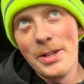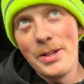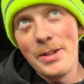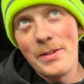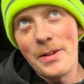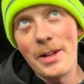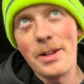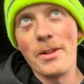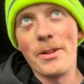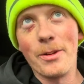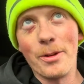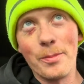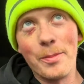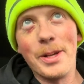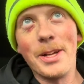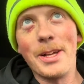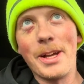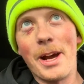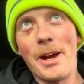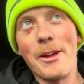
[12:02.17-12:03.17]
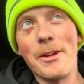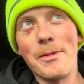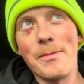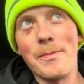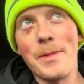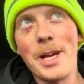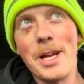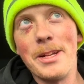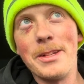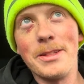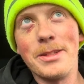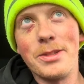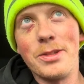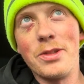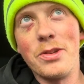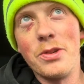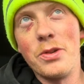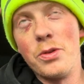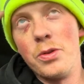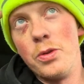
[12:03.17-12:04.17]
In a little bit, I am headed
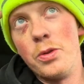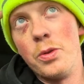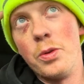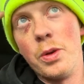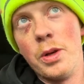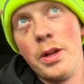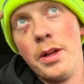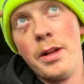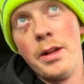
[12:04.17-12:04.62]
to